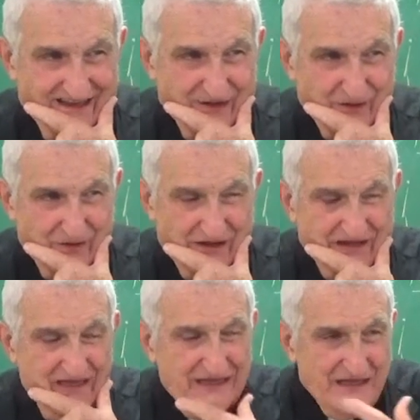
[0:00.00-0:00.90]
You know?
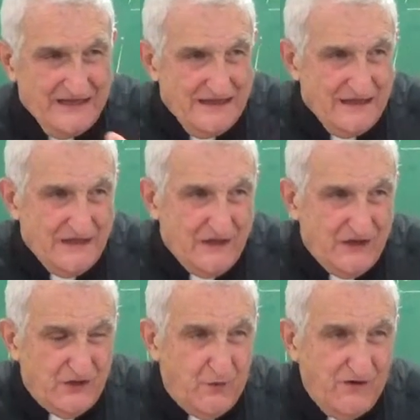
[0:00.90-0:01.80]

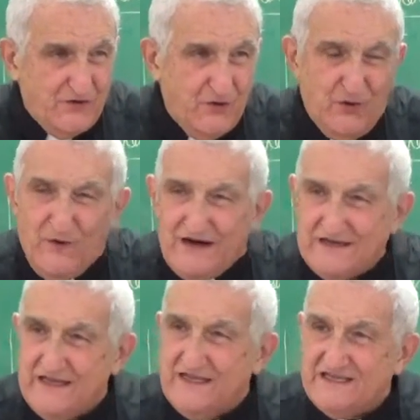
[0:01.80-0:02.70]
You want to go
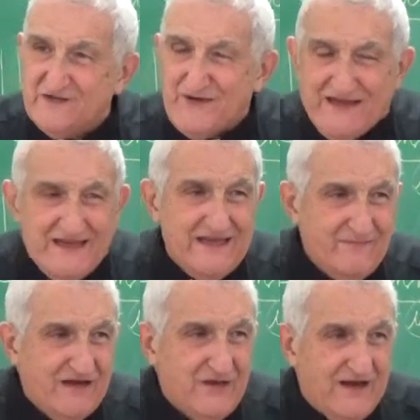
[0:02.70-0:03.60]
out, it is raining,
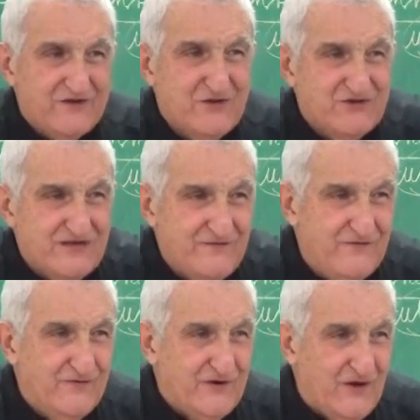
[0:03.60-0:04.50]
but you are searching
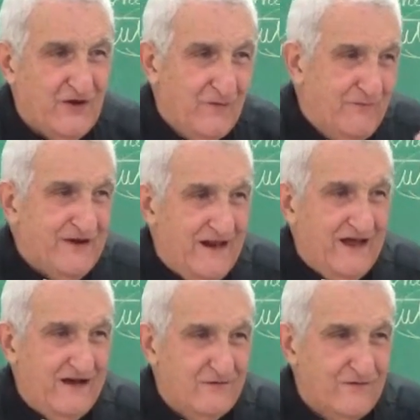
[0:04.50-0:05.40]
for an
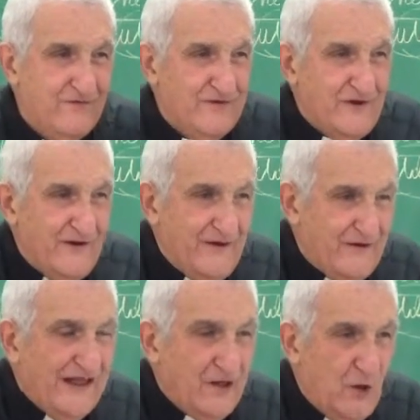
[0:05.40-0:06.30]
umbrella or for a
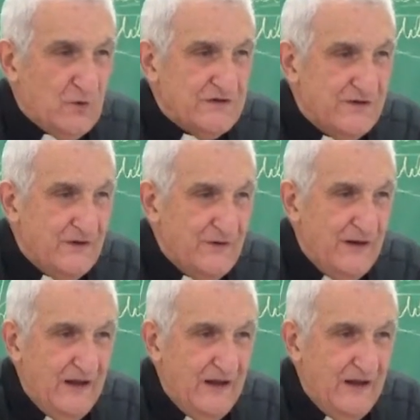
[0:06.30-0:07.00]
raincoat, you know.